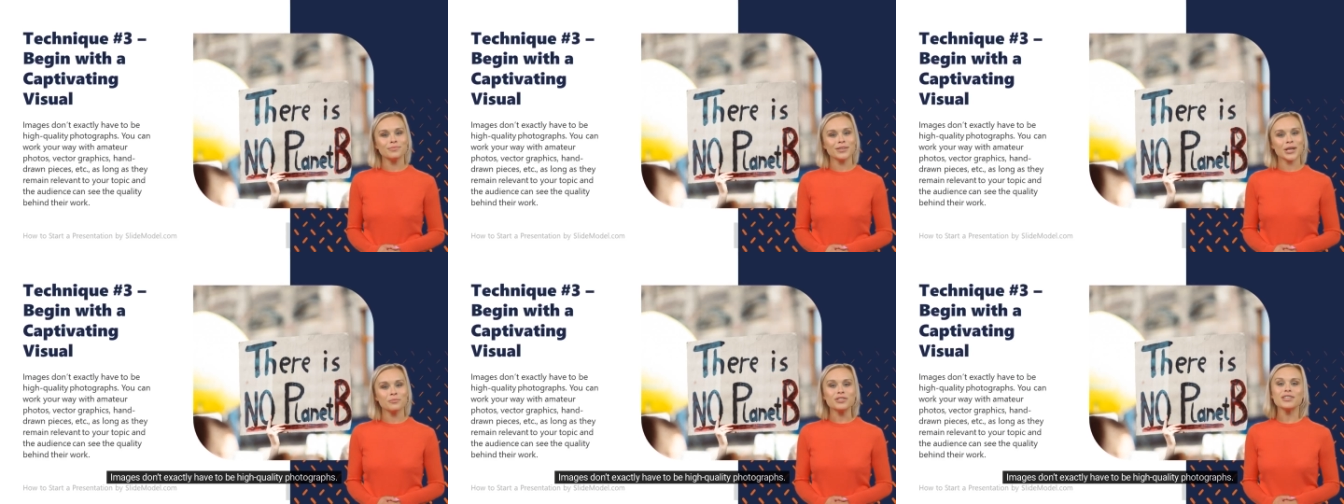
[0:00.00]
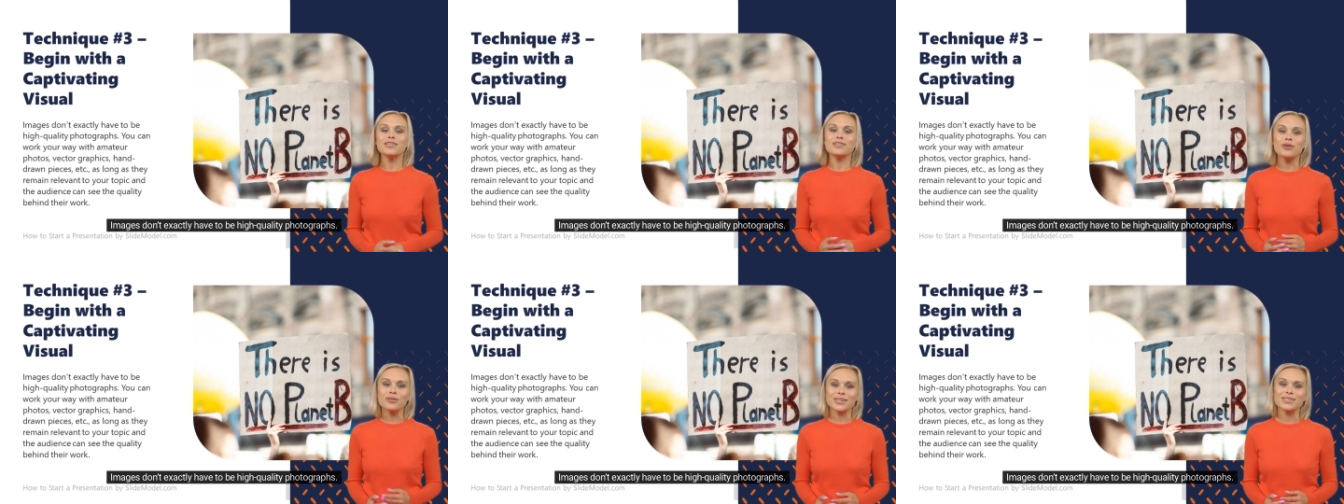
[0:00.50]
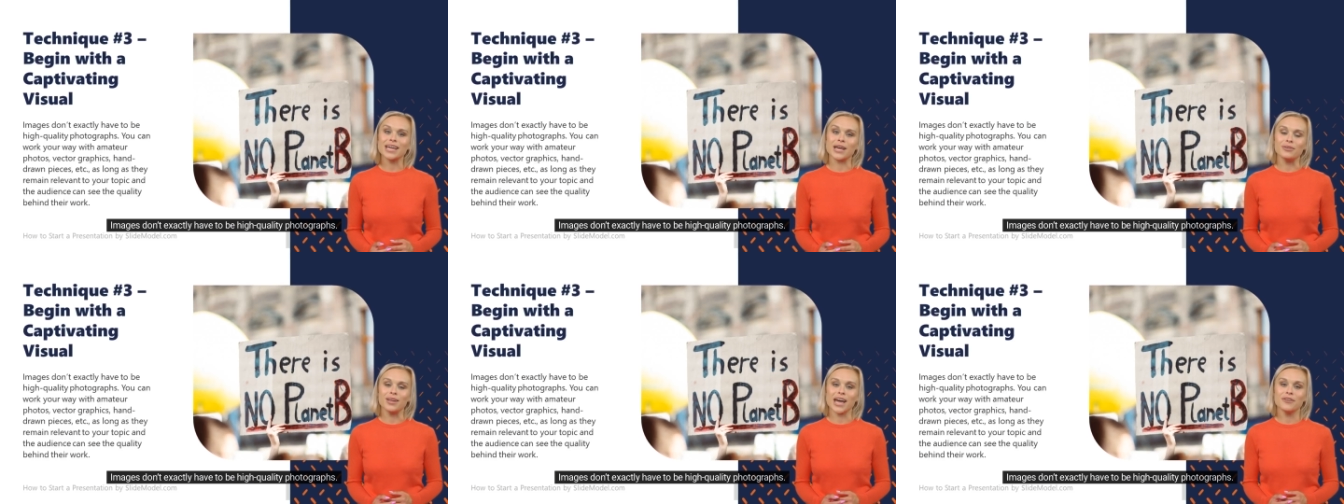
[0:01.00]
Images don't
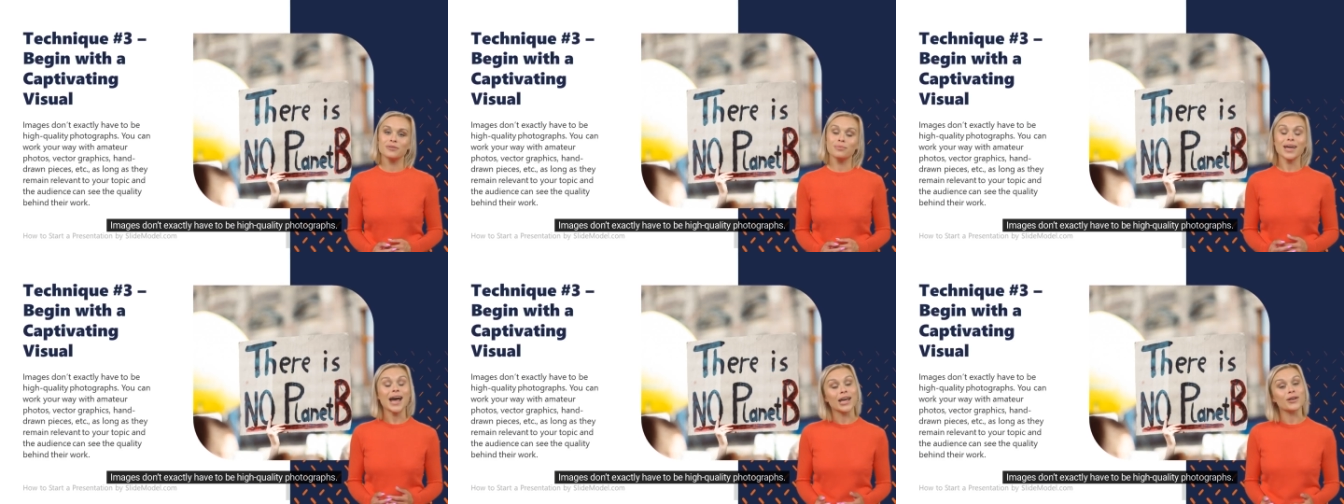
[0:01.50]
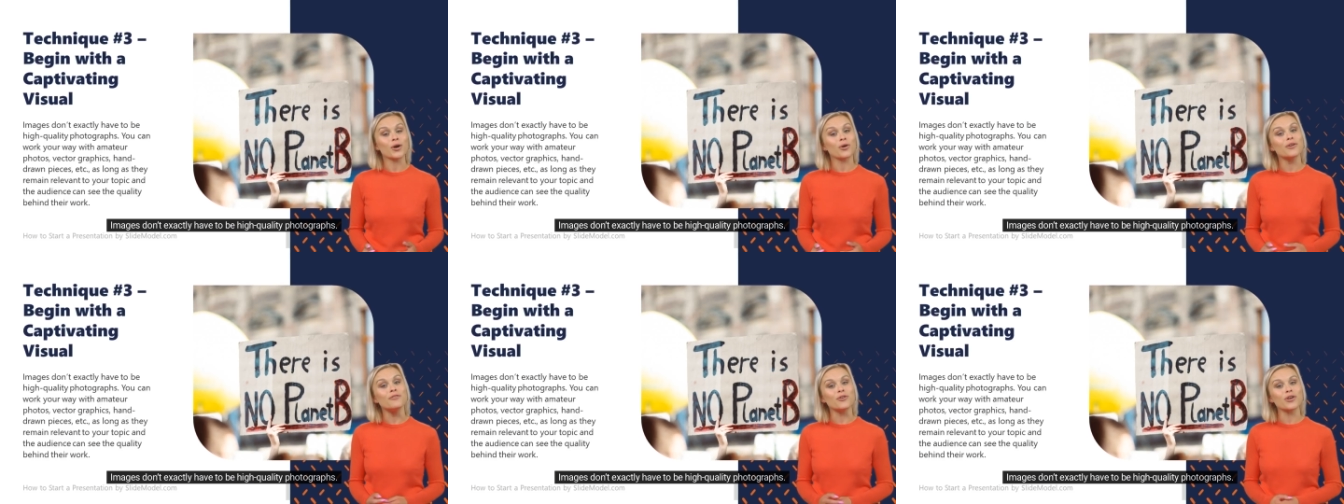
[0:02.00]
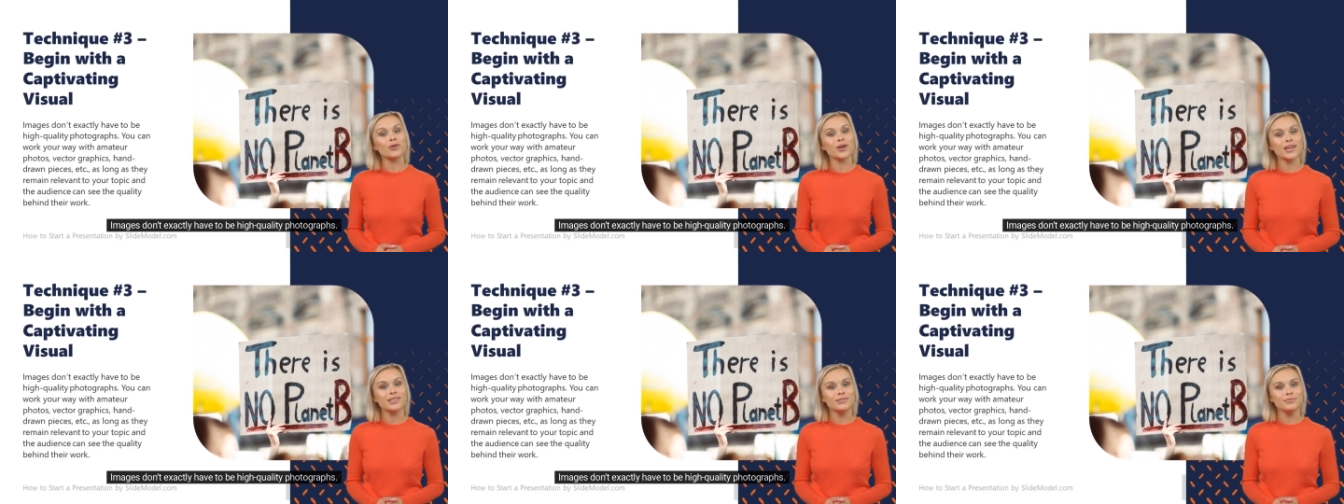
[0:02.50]
exactly have to be high quality
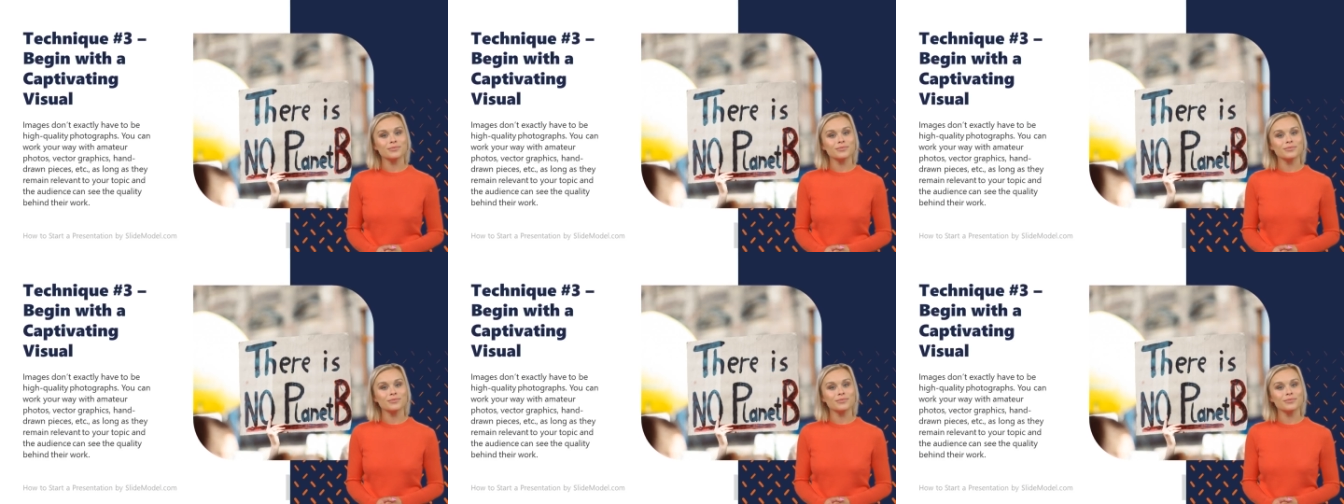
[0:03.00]
photographs.